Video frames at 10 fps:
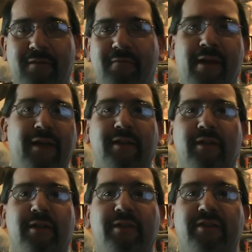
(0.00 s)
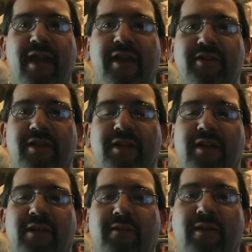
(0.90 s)
In fact, little tangent,
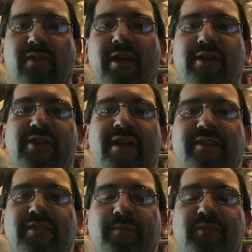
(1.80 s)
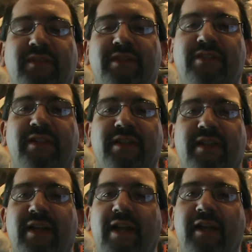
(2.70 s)
if you ever get a chance to see the
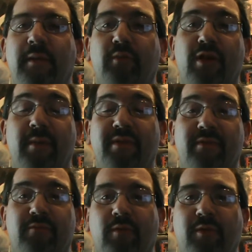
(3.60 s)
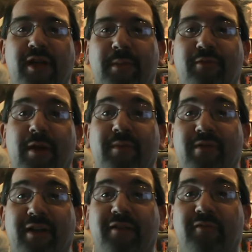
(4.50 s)
Canadian RoboCop Prime
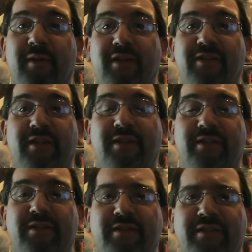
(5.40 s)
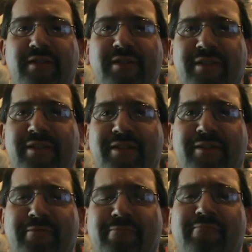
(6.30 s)
Directives miniseries,
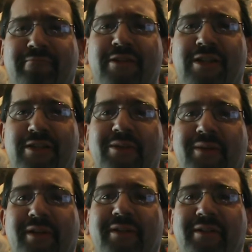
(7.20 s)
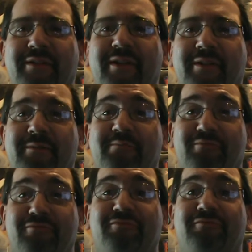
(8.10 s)
do it. It's
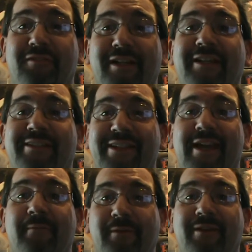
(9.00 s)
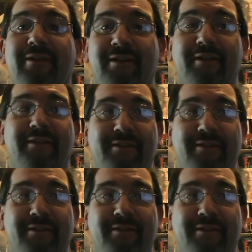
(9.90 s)
pretty damn good.